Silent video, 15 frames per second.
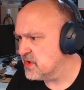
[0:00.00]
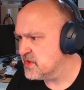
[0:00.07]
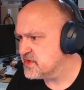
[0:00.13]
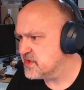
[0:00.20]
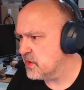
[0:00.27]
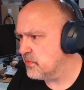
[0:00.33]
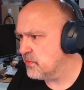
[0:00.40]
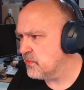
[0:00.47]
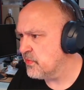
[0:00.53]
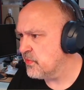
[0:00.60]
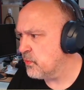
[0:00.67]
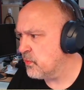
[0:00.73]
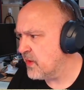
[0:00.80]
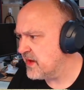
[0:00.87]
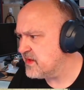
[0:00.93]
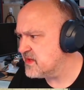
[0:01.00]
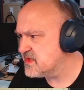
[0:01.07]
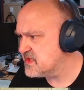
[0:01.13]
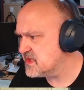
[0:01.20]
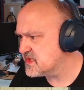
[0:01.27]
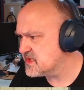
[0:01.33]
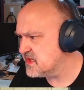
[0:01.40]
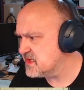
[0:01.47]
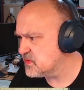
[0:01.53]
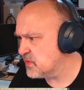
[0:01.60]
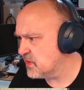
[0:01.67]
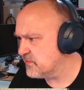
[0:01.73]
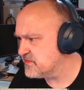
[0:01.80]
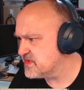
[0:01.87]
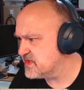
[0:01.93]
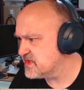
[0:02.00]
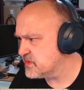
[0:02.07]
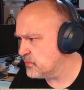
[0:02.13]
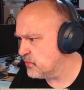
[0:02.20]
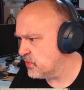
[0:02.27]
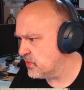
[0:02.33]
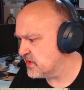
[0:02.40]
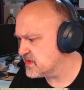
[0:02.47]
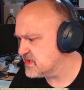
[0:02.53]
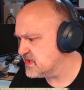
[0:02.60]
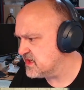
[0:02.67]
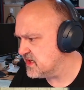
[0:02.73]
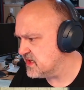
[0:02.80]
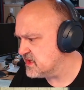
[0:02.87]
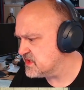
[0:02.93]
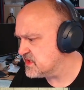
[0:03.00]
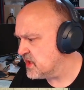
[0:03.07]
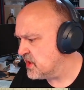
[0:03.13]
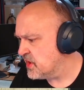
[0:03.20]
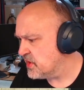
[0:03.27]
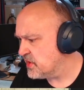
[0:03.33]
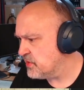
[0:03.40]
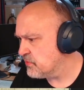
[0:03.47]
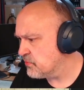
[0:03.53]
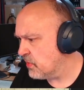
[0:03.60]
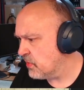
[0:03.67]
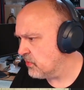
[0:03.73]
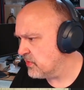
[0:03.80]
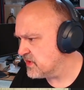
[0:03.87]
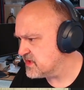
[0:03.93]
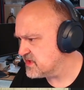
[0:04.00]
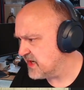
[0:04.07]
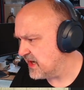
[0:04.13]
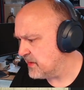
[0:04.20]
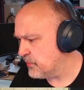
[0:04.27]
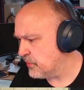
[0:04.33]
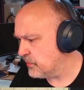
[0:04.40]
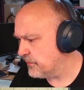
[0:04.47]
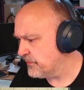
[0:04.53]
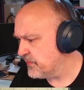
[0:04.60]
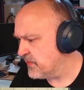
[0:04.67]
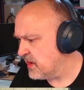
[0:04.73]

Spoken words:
So the way the 6D12 system works is you roll on a table.